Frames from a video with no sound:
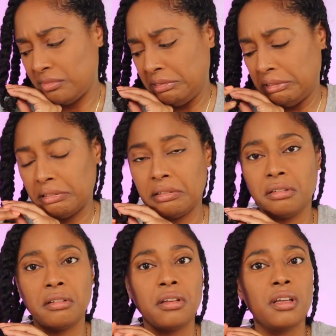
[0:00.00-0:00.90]
Ugh.
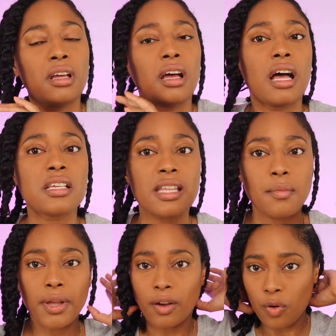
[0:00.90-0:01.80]
I
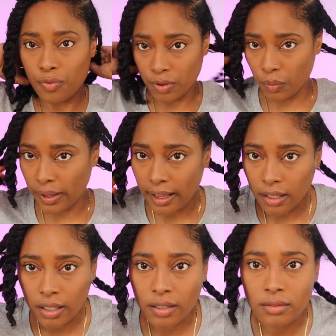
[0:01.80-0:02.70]
stopped being hopeful a while
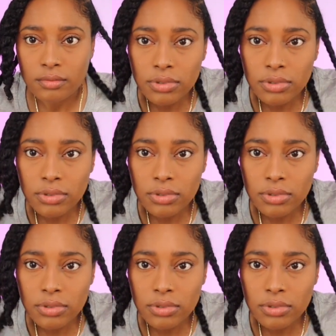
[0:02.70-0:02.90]
ago.